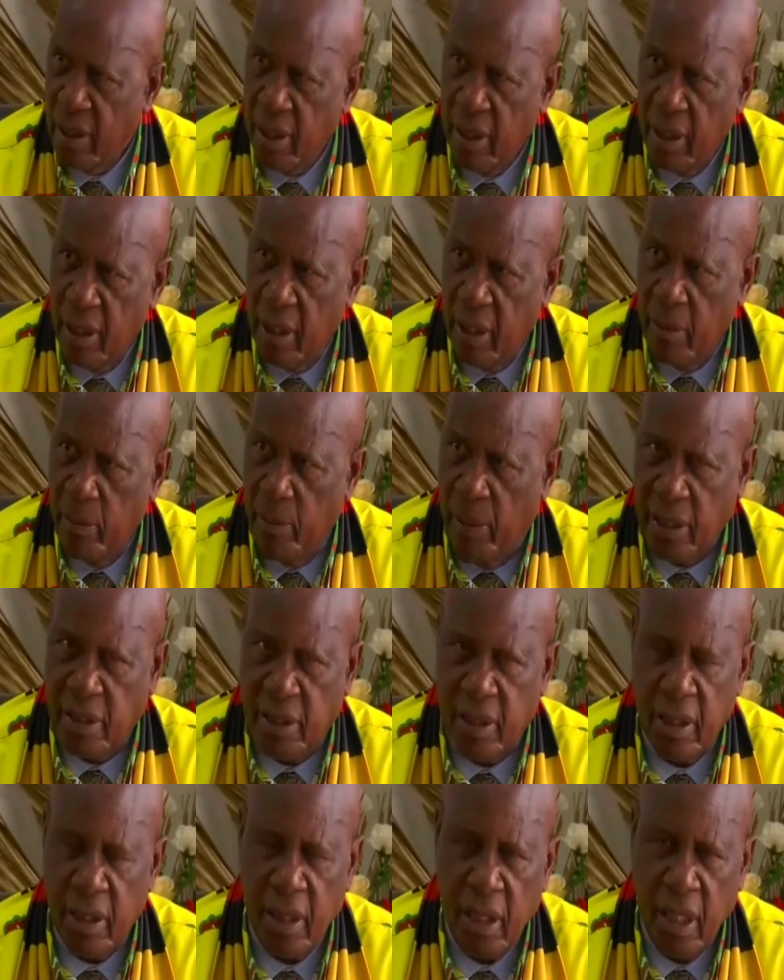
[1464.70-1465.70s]

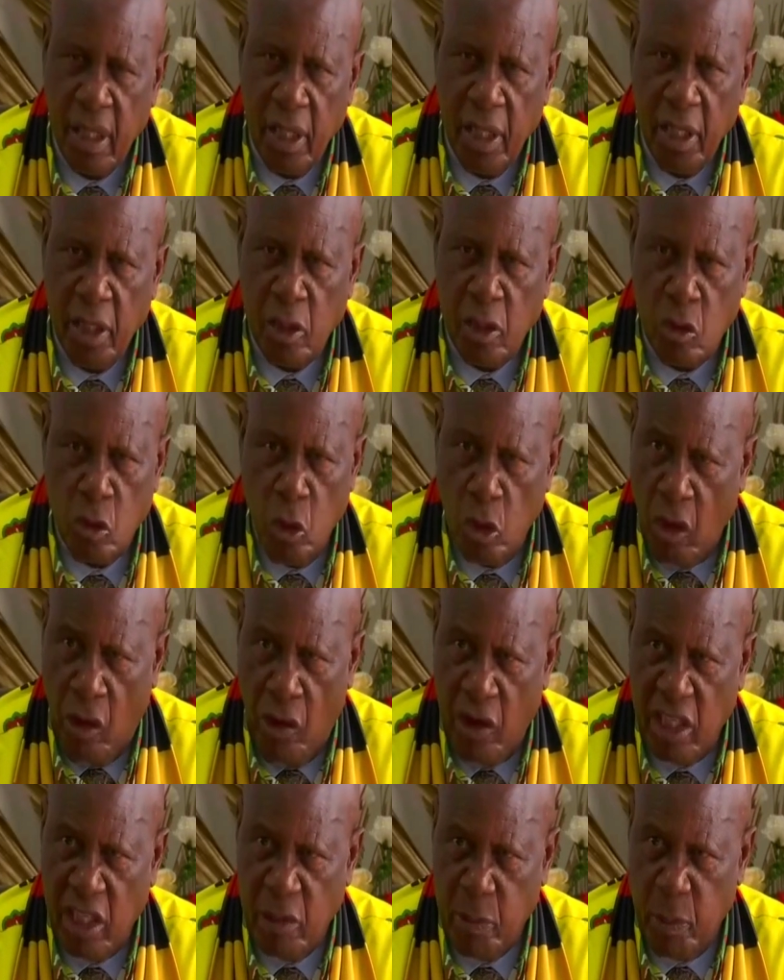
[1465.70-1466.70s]
But it's not
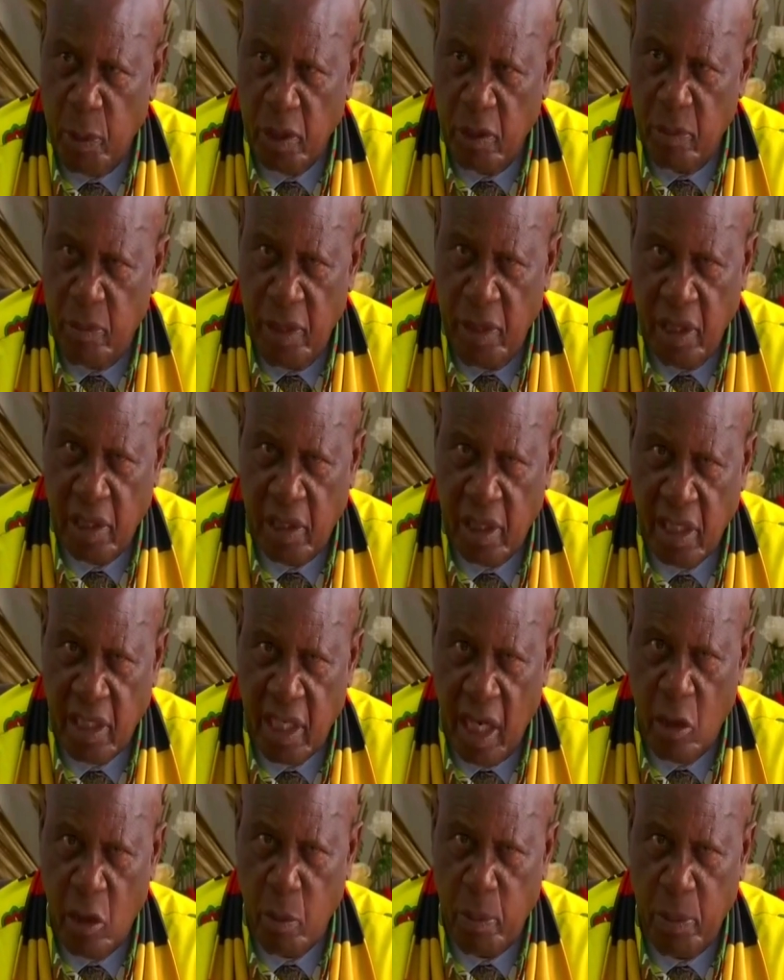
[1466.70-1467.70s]
our responsibility as
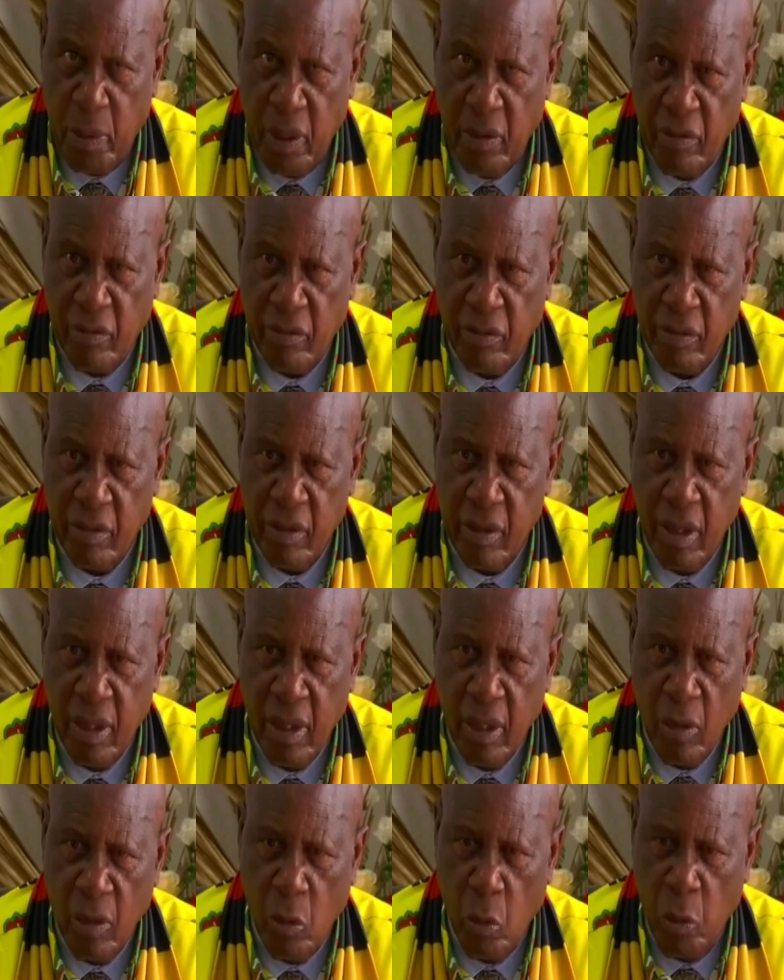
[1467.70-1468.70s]
ZANU-PF.
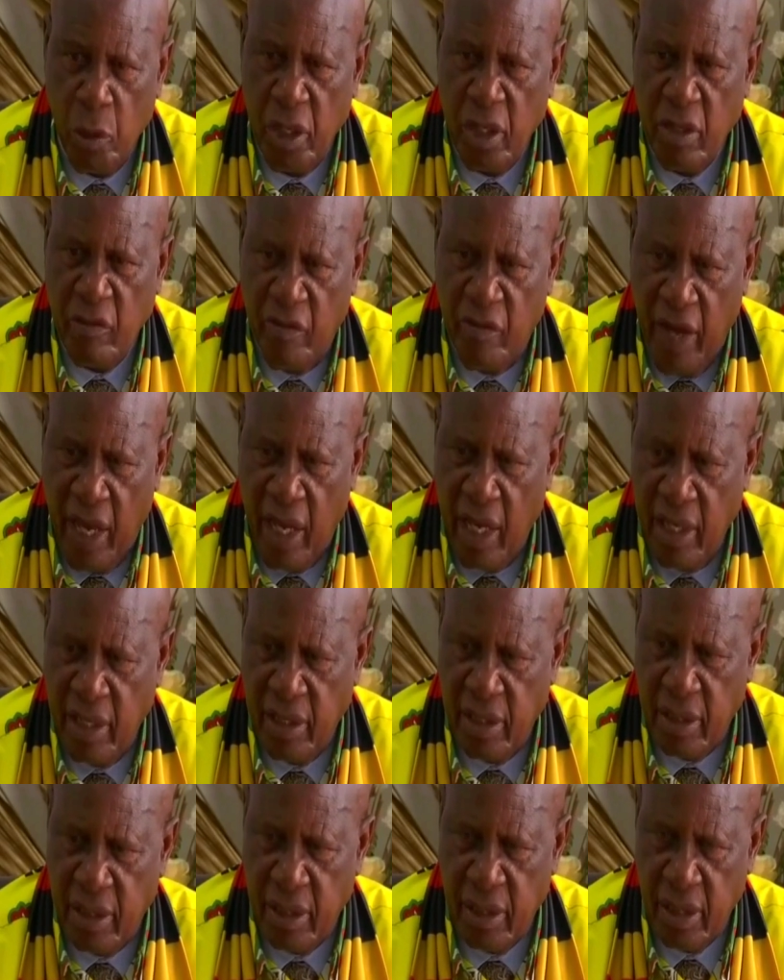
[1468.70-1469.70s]
When
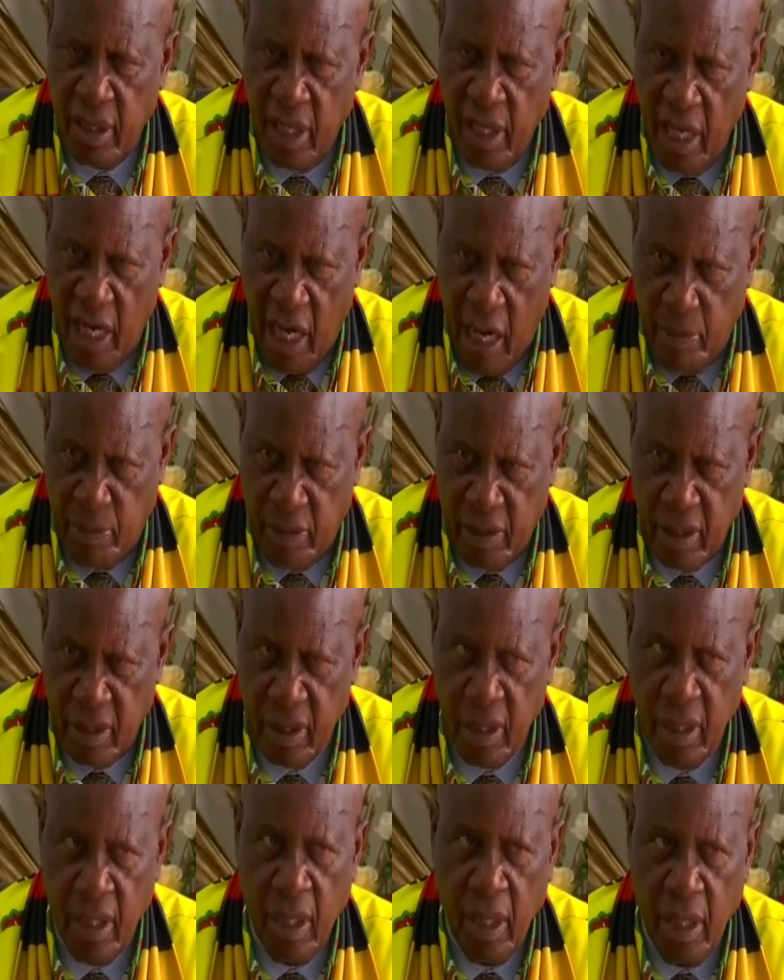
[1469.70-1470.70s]
violence erupts,
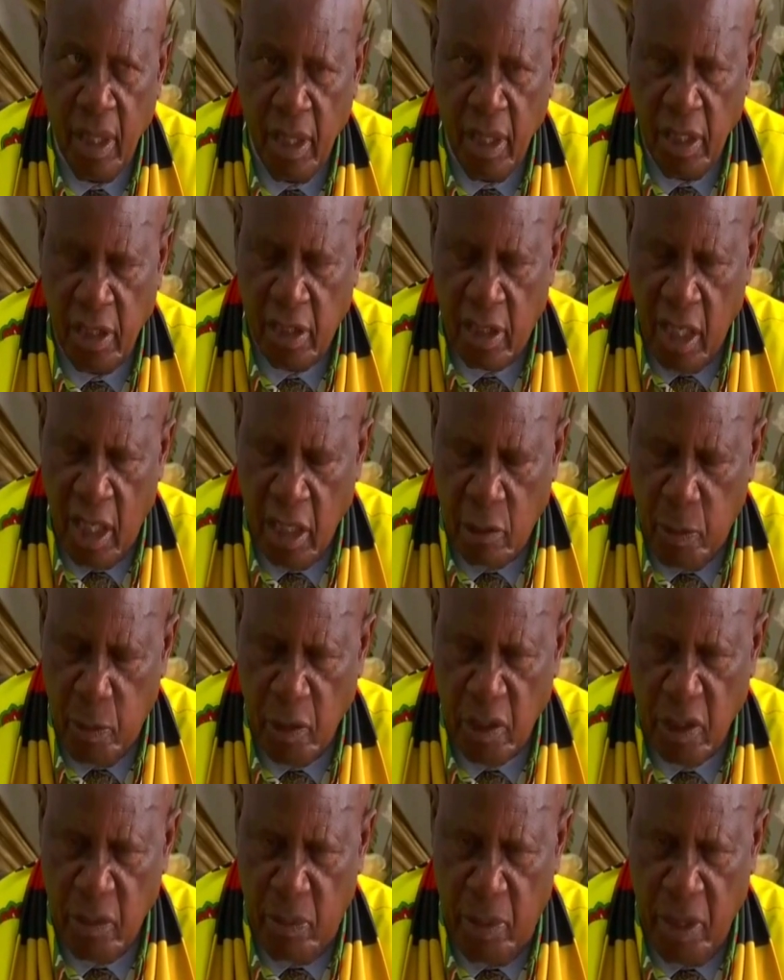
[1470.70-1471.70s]
it's the
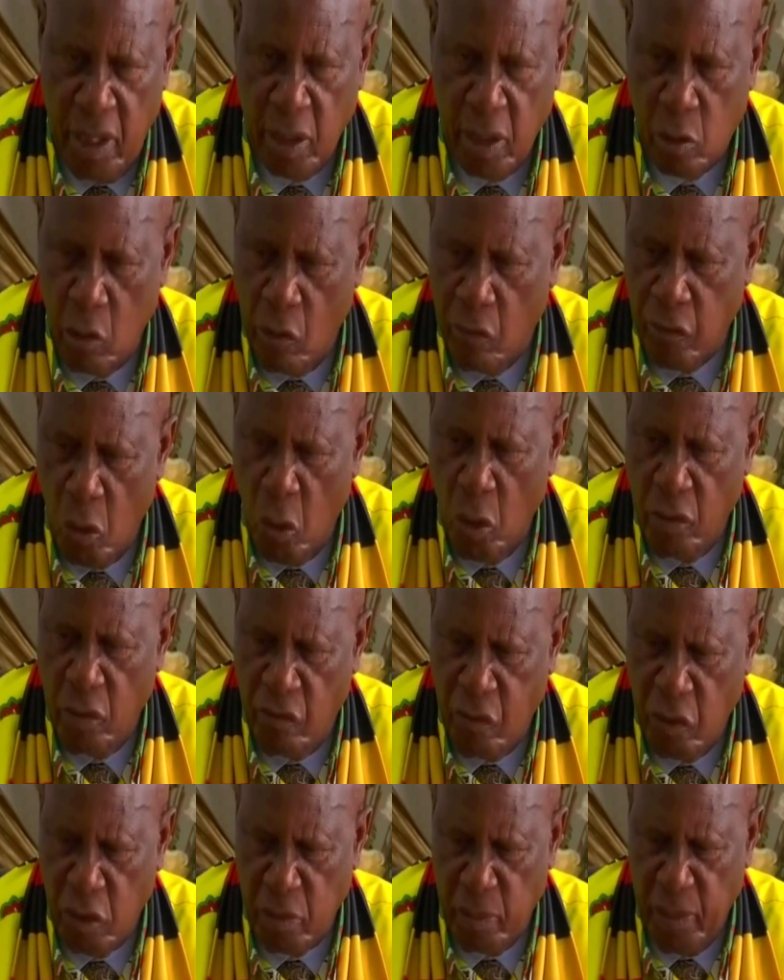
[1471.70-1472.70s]
responsibility of law
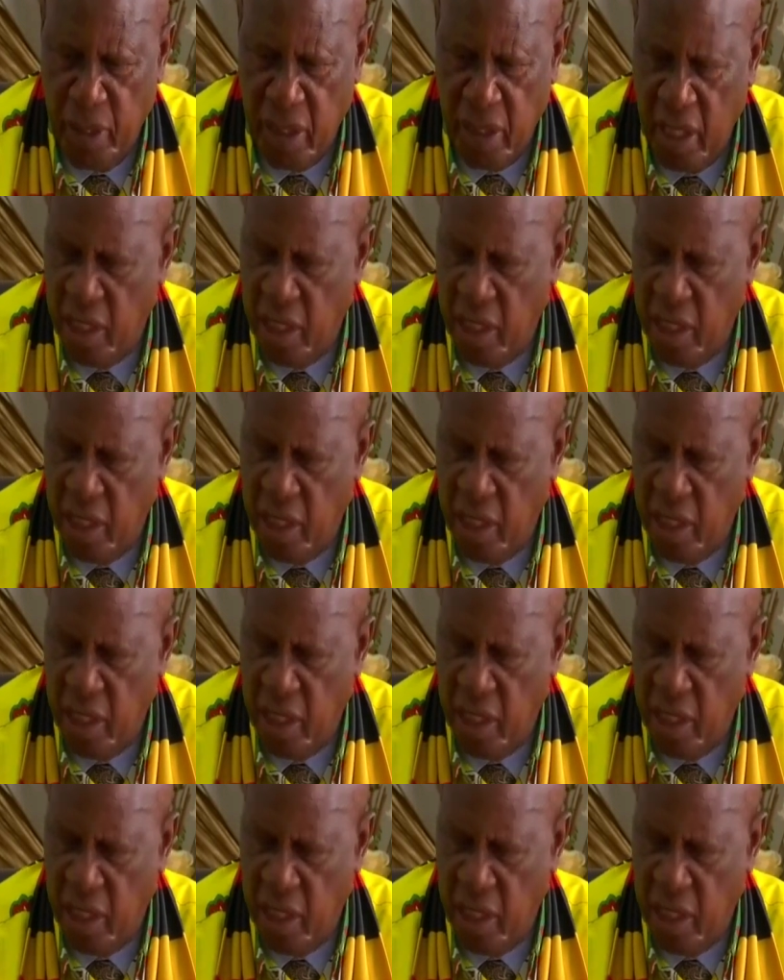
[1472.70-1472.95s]
enforcement